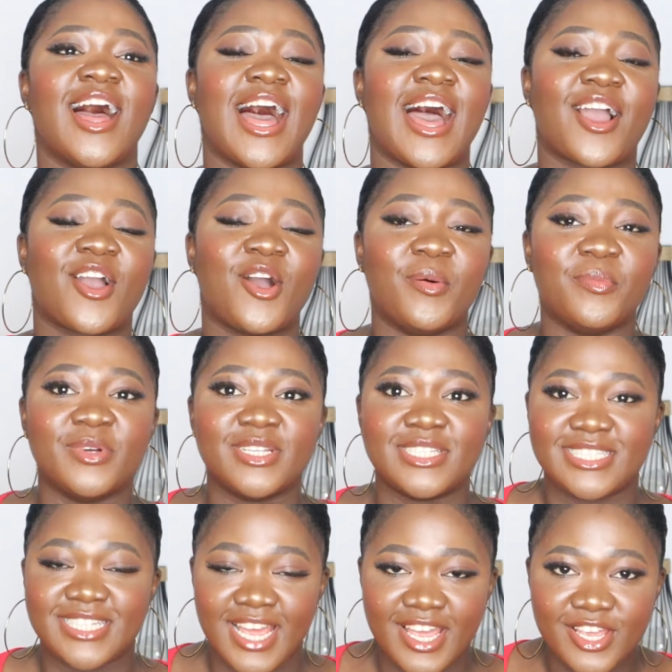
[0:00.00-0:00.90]

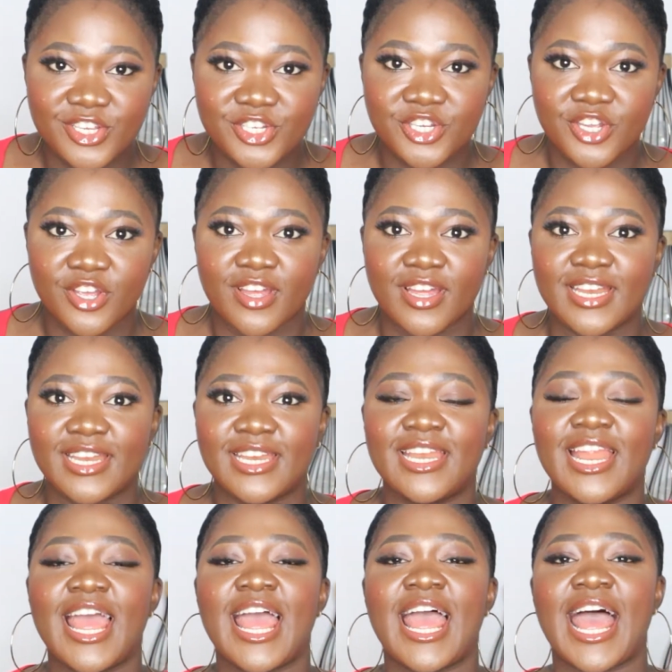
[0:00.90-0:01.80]

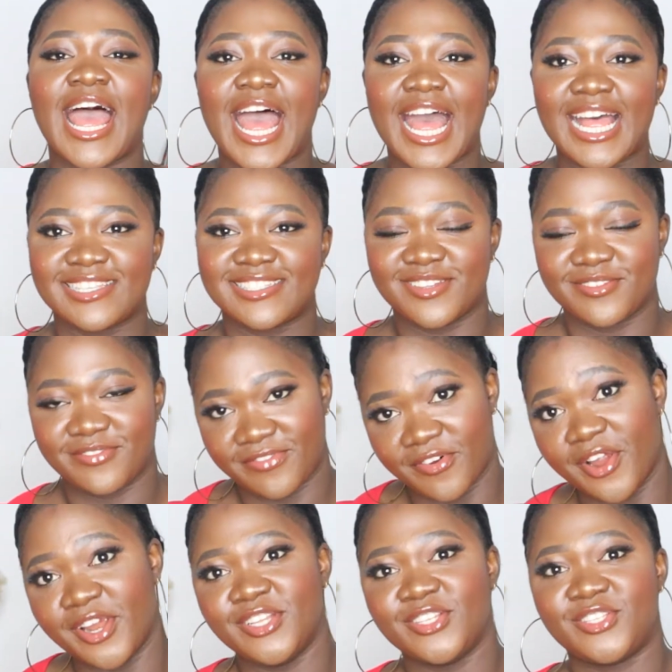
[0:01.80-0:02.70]
accommodation as a
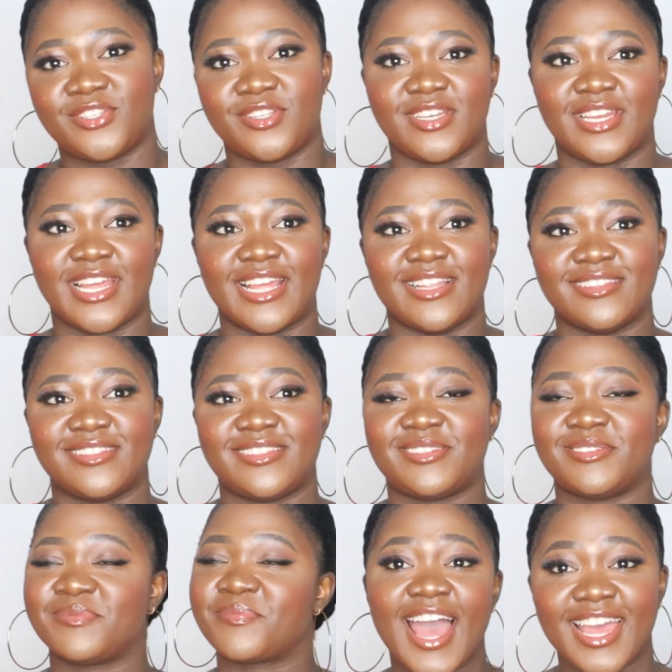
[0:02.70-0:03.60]
foreign
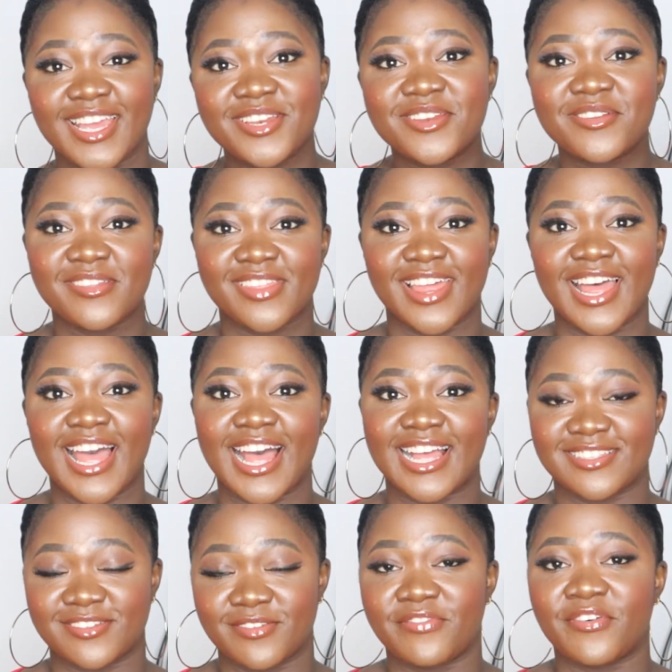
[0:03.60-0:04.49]
student. I know that
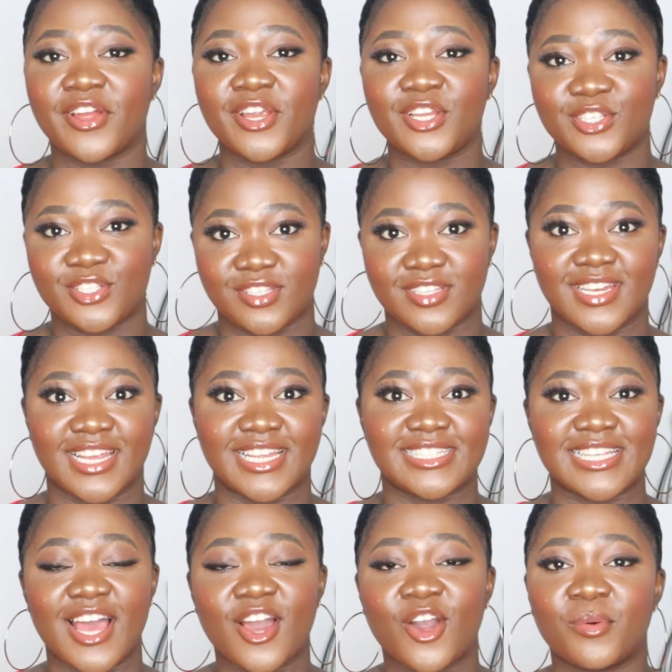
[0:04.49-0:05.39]
as a foreign
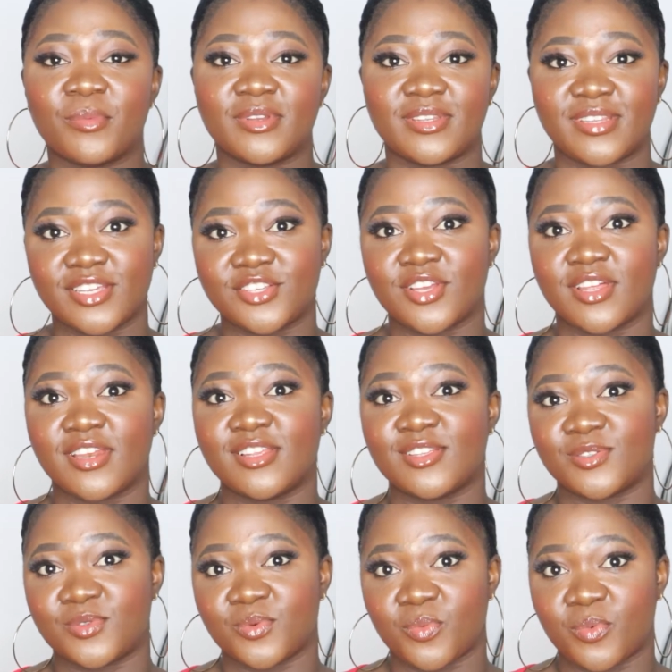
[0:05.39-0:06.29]
student, accommodation
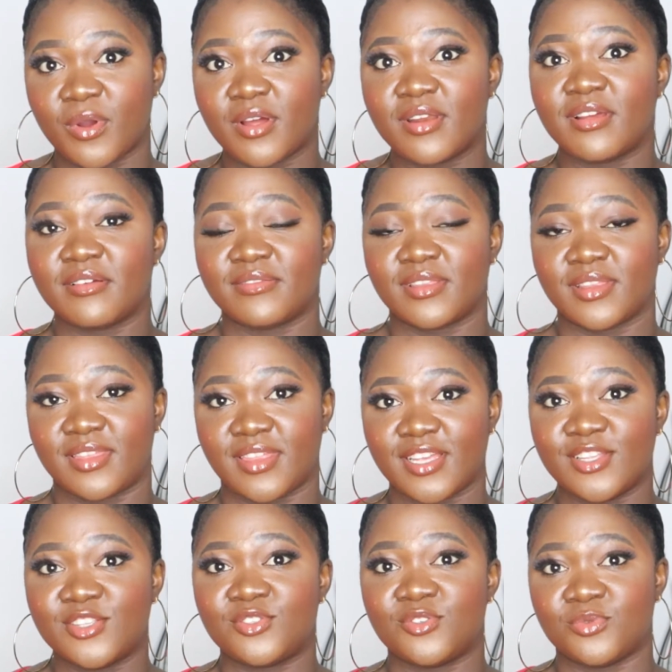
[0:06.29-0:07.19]
is one of the
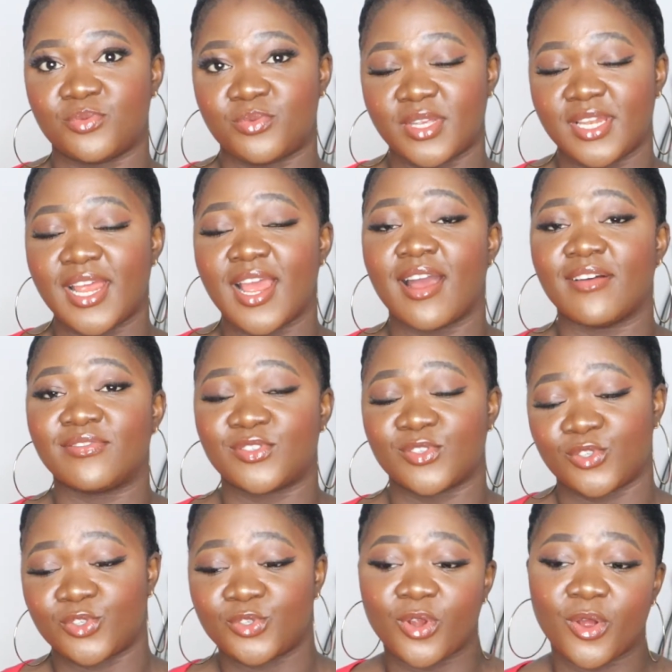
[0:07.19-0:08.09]
things you really have
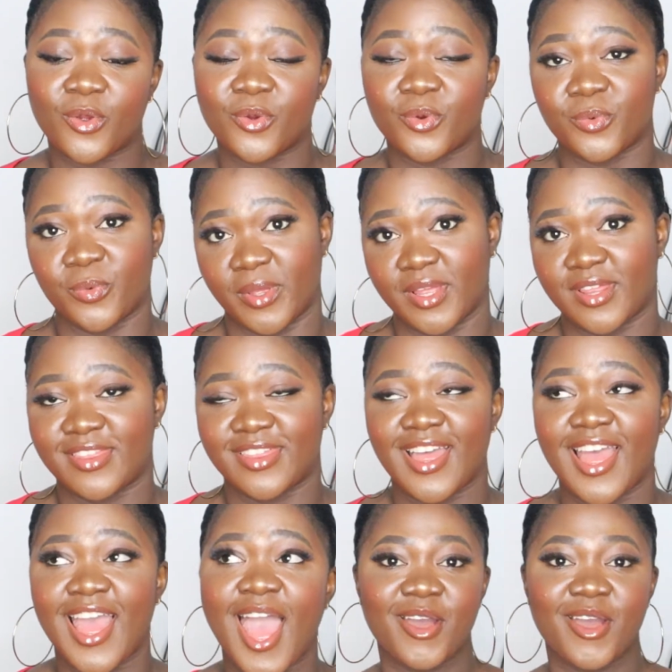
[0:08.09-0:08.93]
to struggle with.